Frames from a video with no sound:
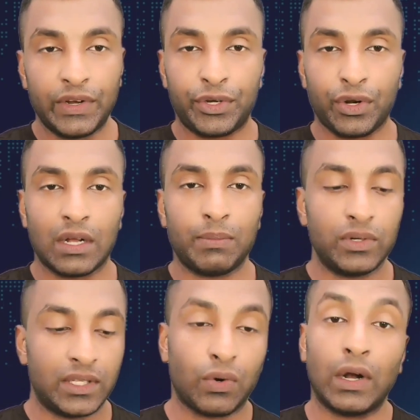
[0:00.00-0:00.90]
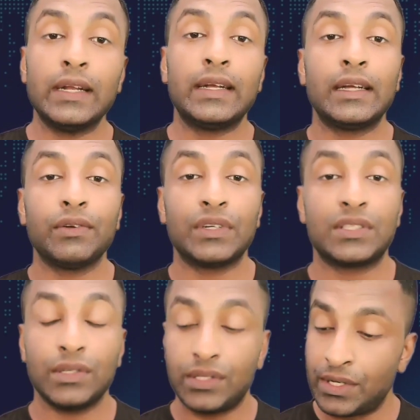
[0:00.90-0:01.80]
when you talk about the quantitative
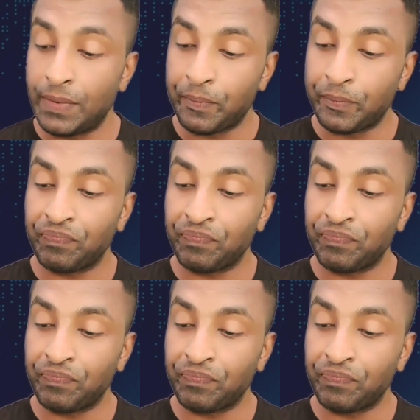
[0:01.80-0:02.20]
research,